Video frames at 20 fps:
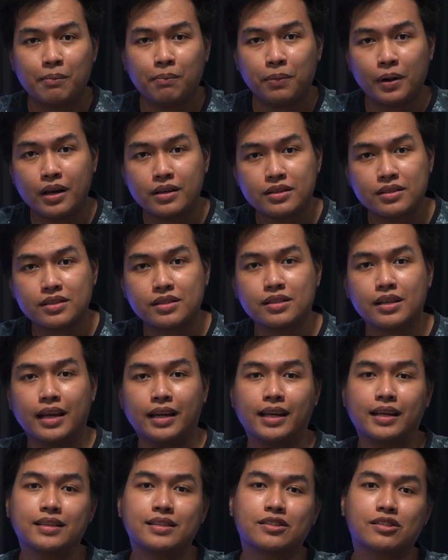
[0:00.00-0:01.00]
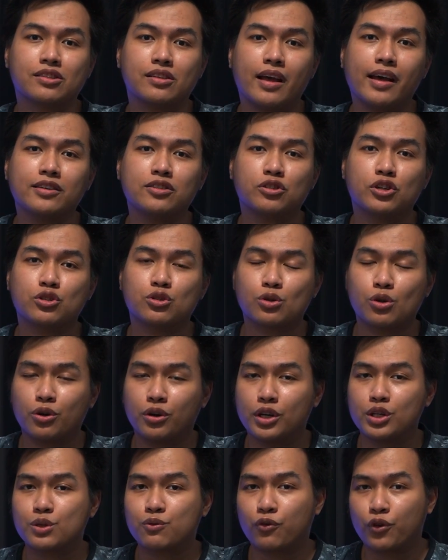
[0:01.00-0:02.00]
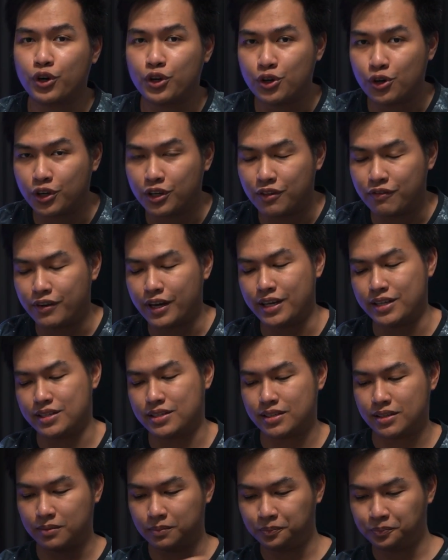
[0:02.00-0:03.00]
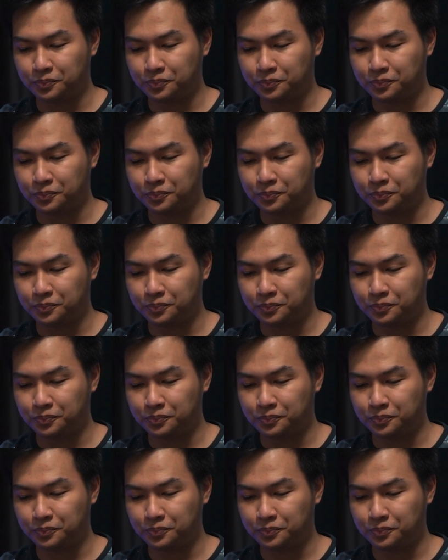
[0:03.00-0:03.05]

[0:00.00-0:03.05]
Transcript: plus an extra storage for your device.